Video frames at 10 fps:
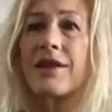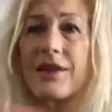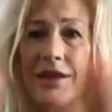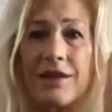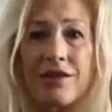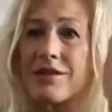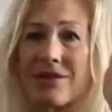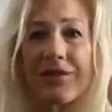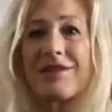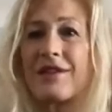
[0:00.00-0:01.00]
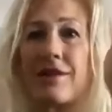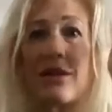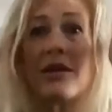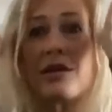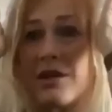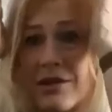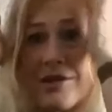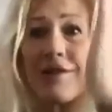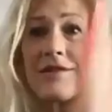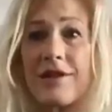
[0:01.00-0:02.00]
this is
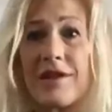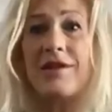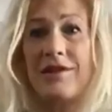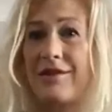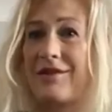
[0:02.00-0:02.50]
the key.